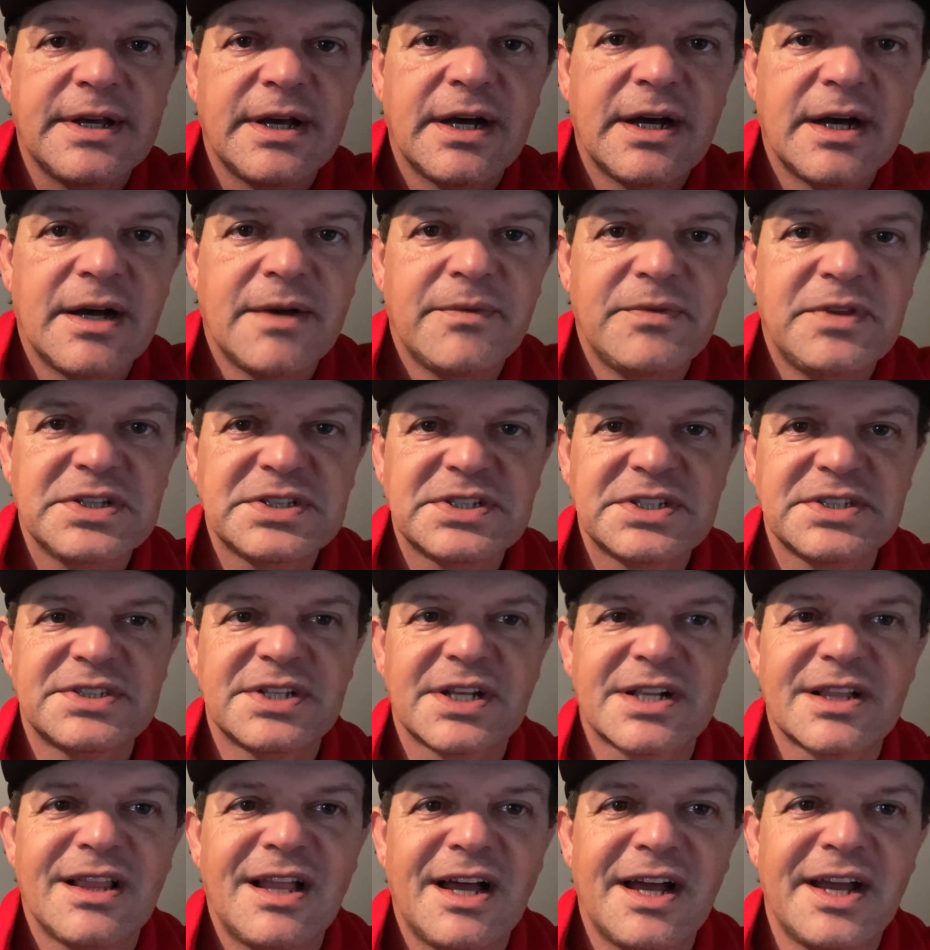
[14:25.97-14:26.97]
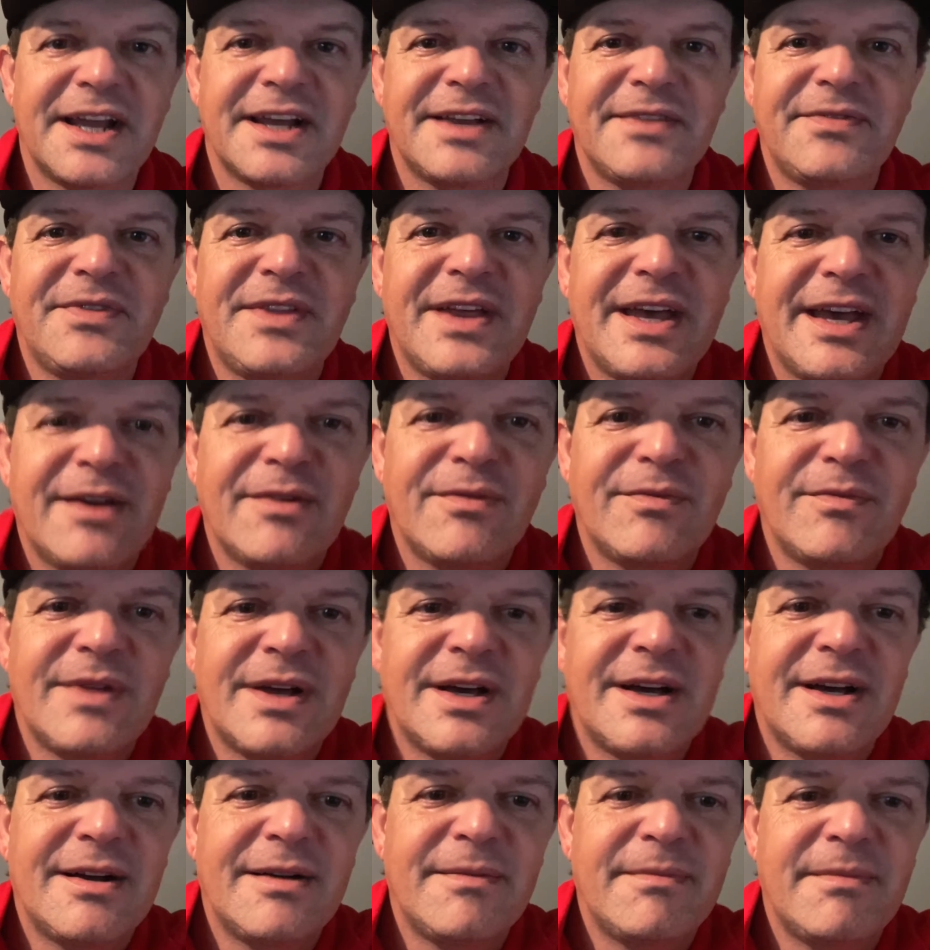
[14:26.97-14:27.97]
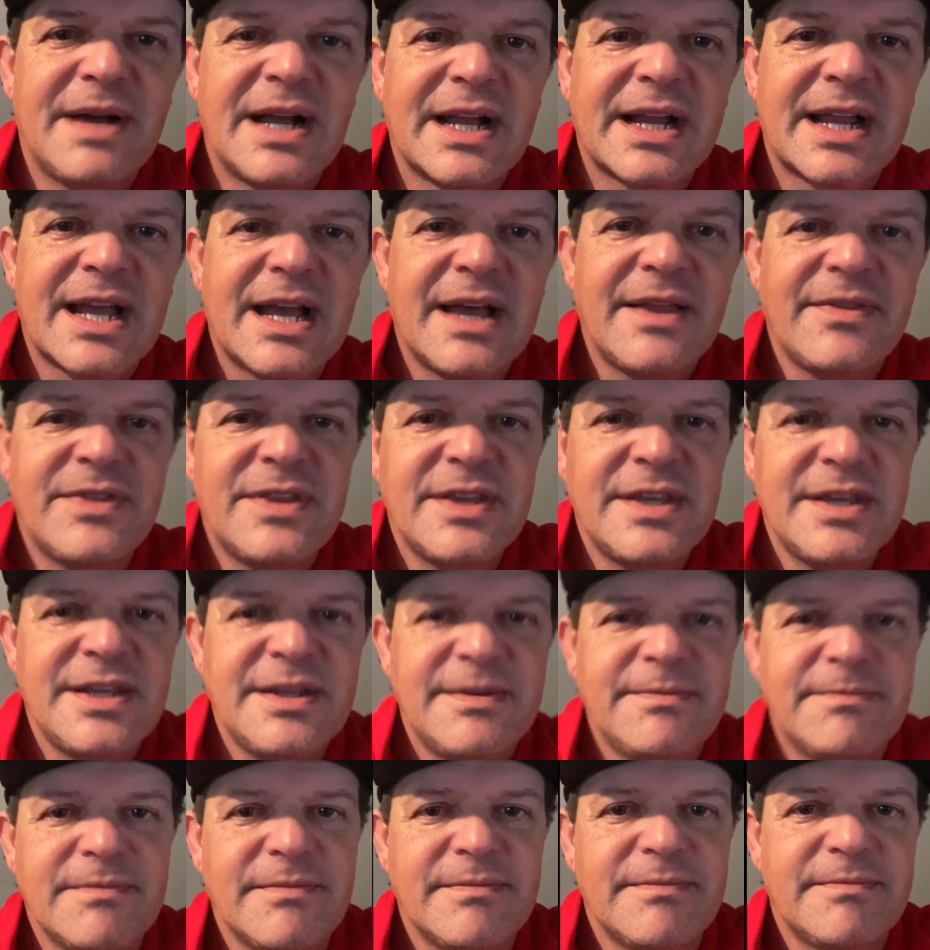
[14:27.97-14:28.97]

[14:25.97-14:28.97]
This is the client that I got he